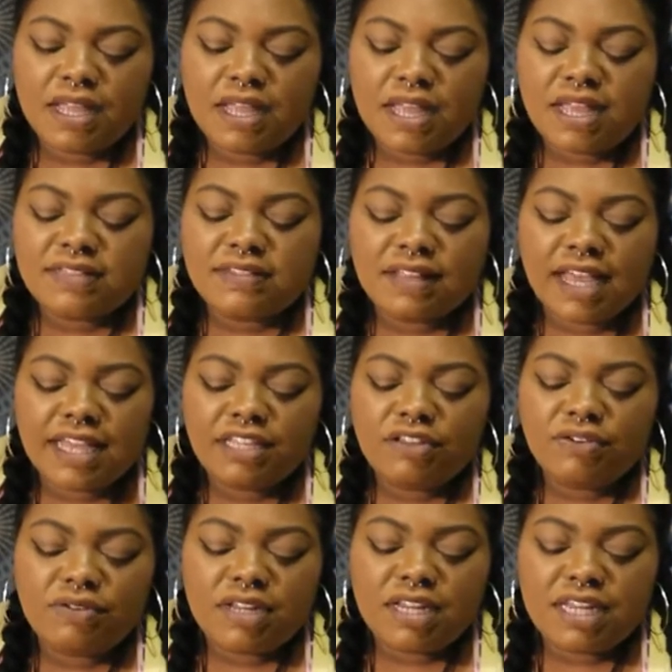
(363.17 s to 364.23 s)
It's like
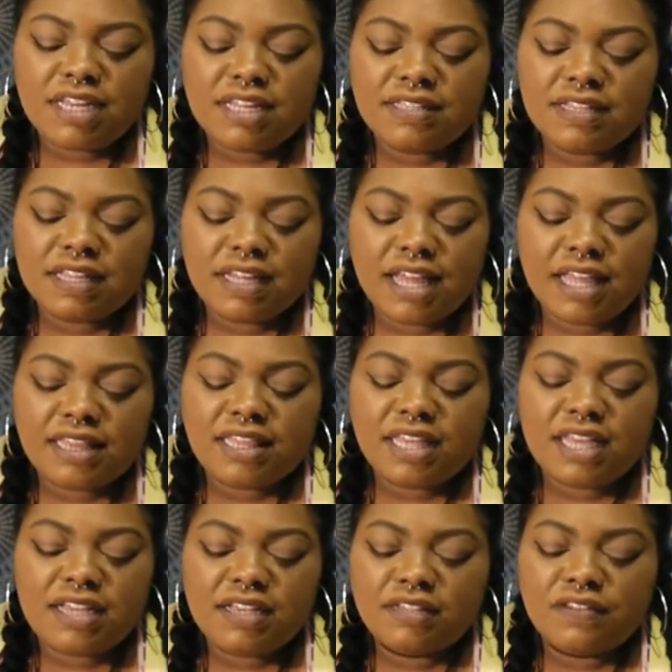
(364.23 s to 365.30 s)
you need to let
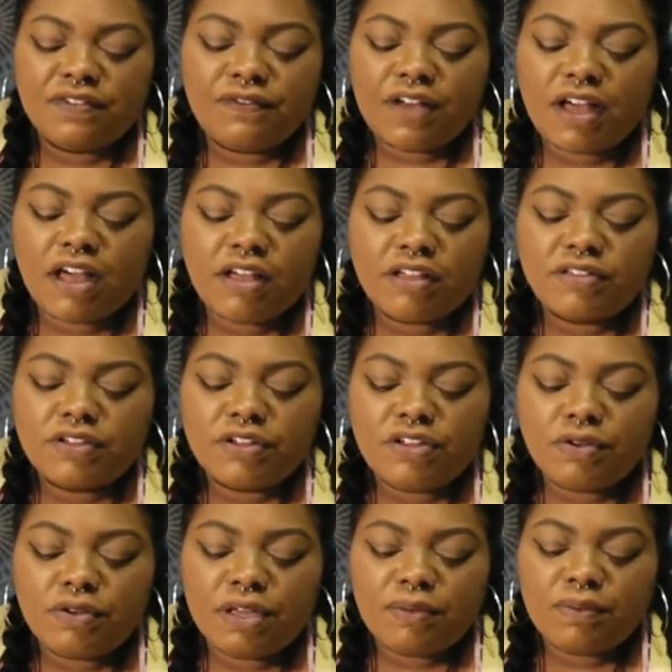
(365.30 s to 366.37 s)
things fall so
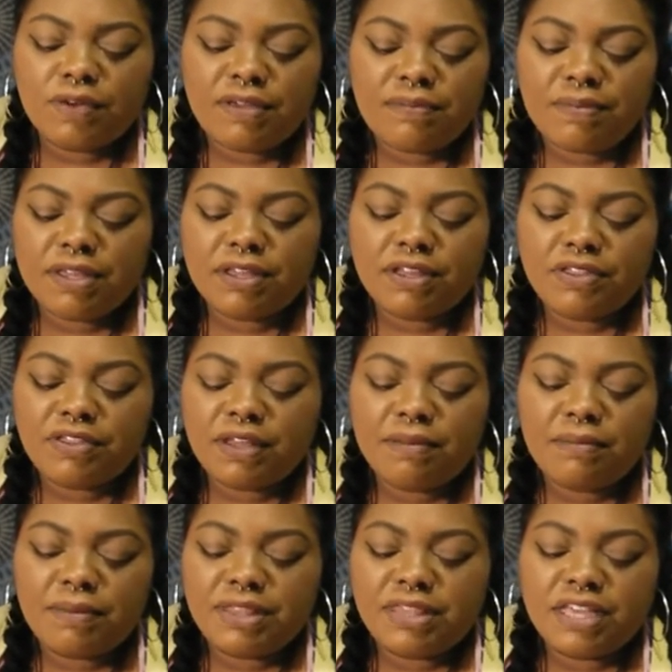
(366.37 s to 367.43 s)
you can rebuild
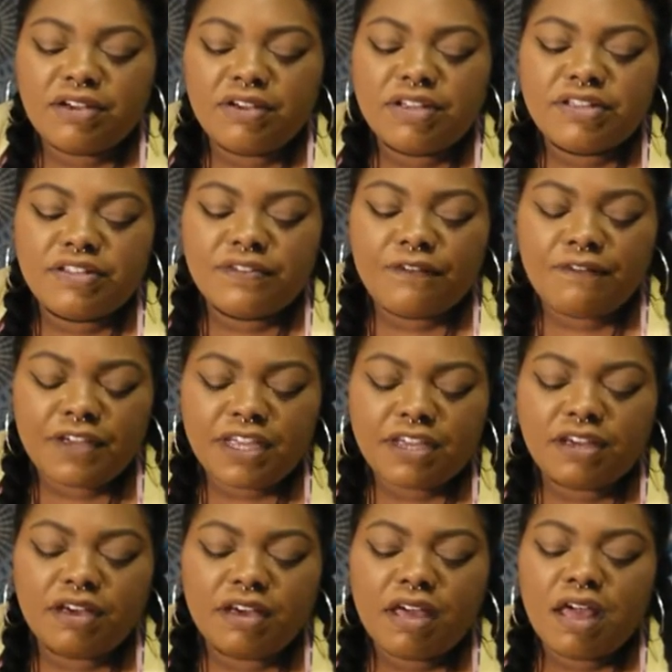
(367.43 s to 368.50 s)
them, but there is
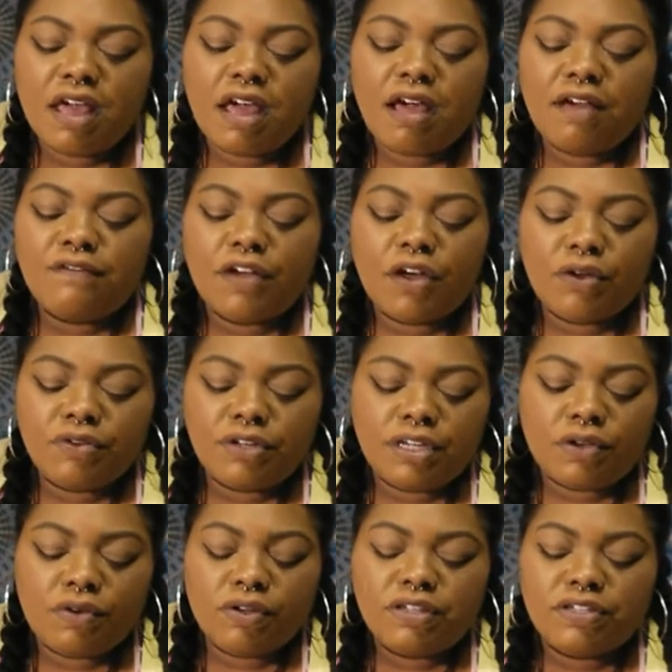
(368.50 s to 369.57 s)
fear of
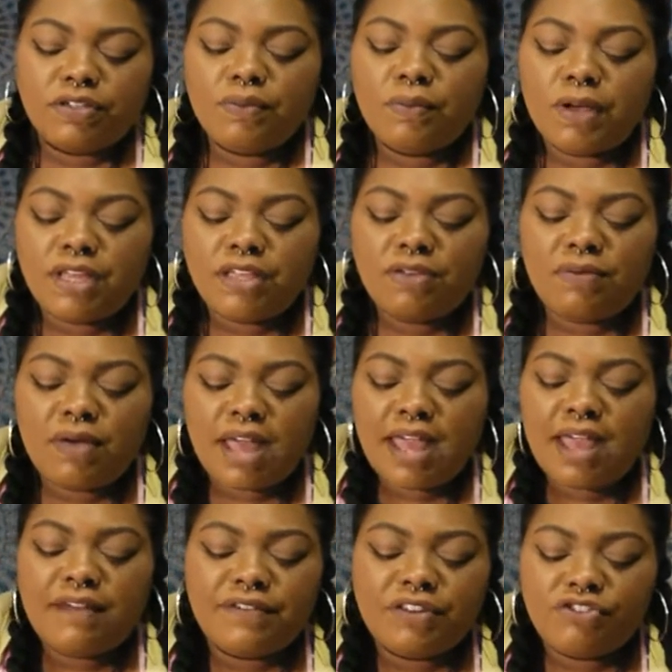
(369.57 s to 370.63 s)
holding on to what you
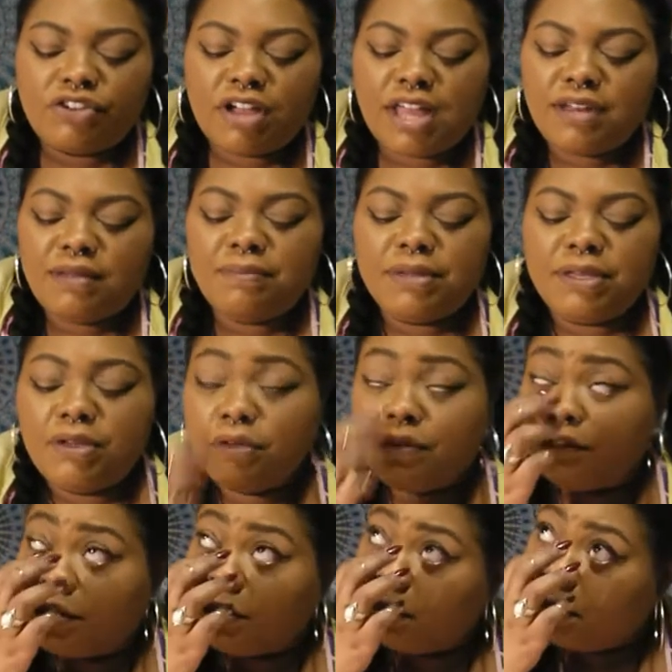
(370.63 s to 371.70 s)
have and trying to
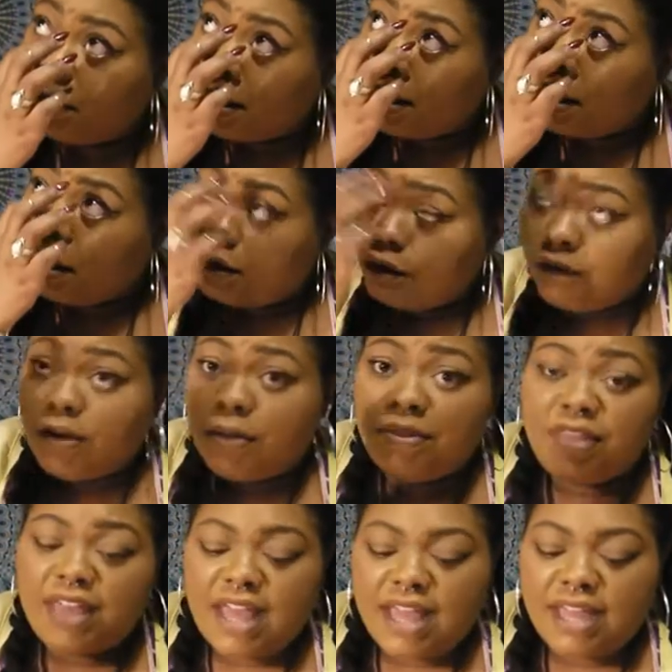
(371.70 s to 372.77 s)
build from
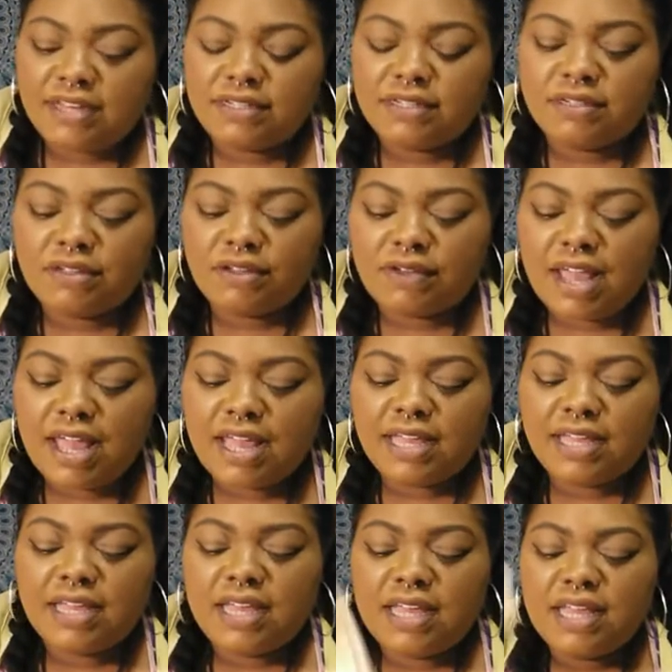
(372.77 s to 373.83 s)
from that
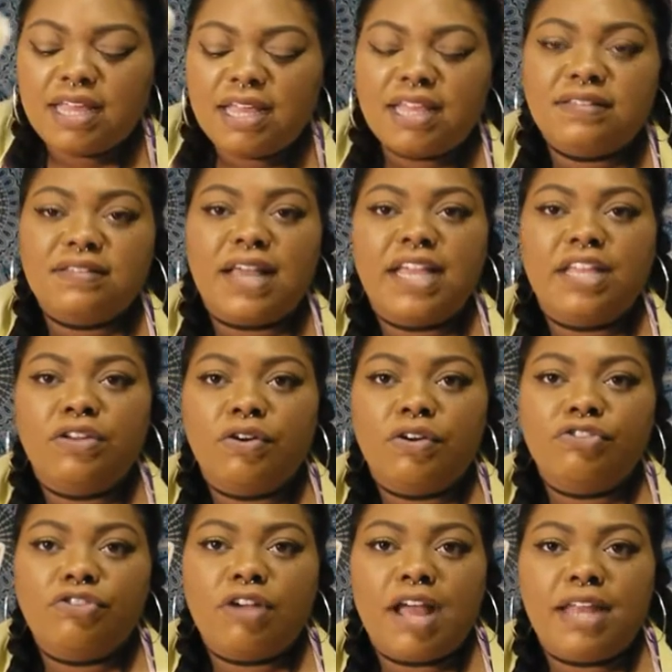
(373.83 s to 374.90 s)
okay it's like
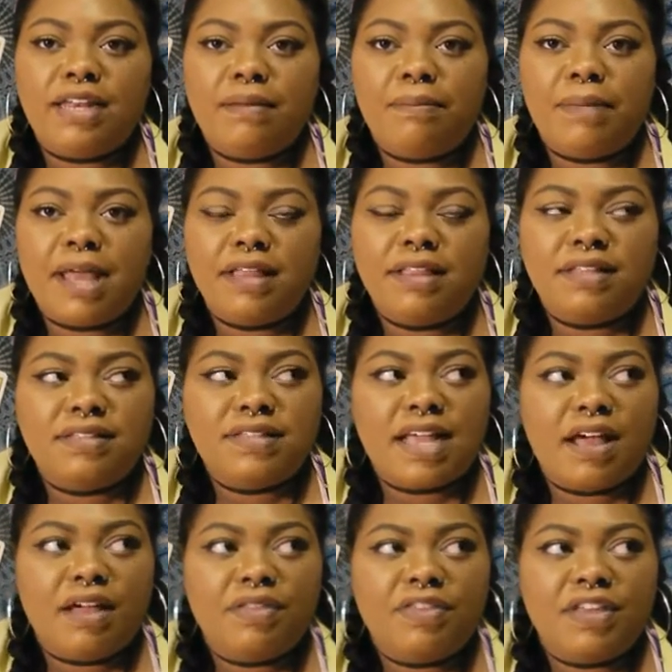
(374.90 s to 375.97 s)
you're trying to balance
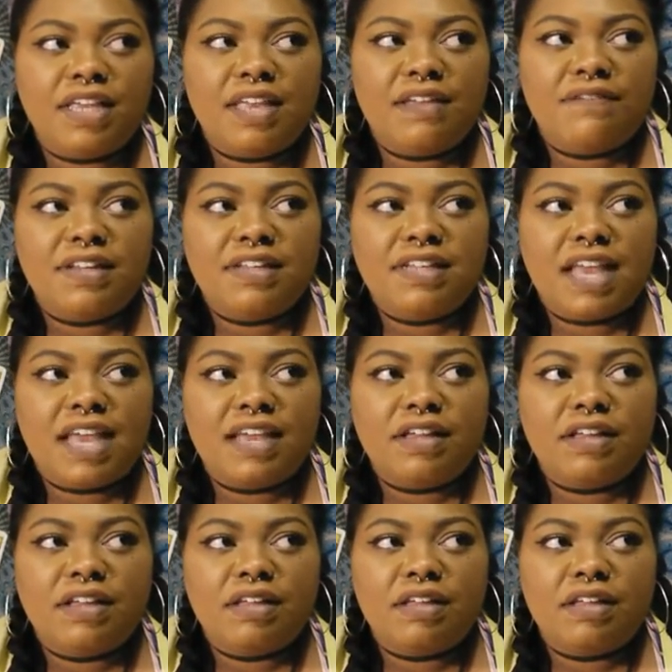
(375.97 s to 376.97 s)
out the give and take